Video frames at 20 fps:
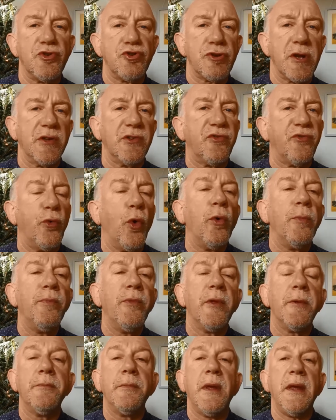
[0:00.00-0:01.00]
and
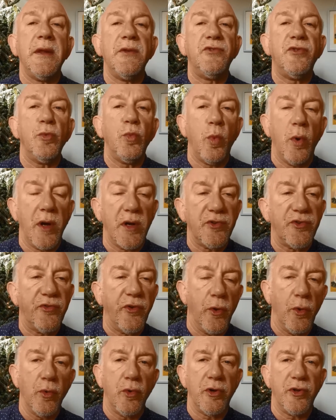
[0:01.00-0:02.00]
transformed them into works
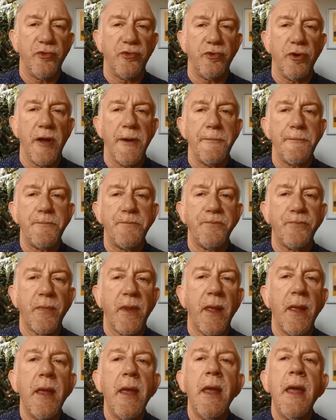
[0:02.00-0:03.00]
for orchestra.
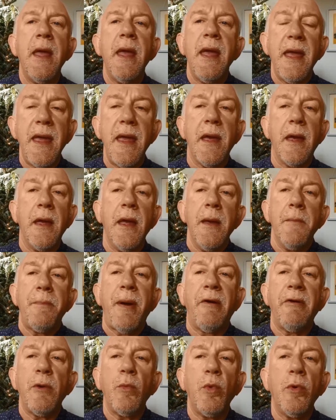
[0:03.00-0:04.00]
Here,
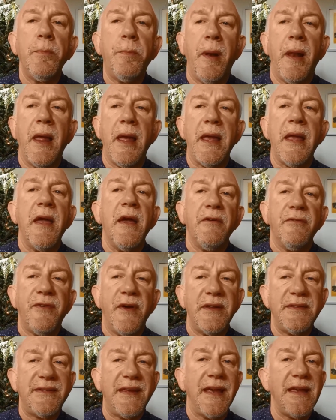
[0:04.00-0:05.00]
Barry will play
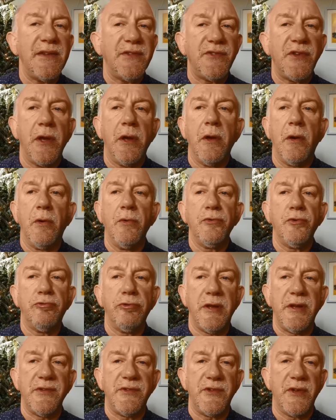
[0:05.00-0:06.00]
Fantasia on
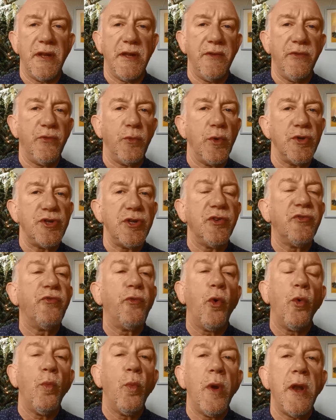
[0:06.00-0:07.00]
Greensleeves, which is
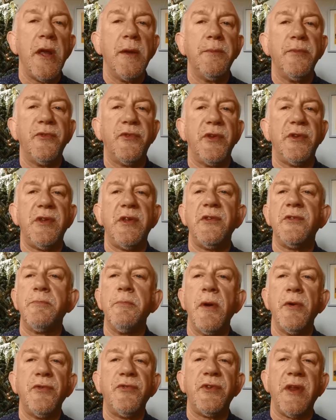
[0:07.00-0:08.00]
Vaughan Williams at
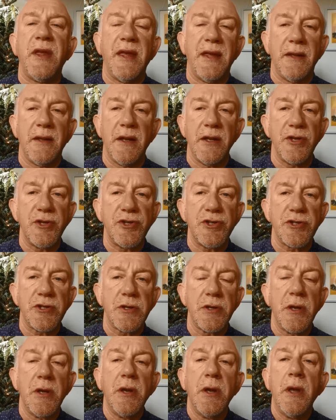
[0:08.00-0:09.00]
his most English.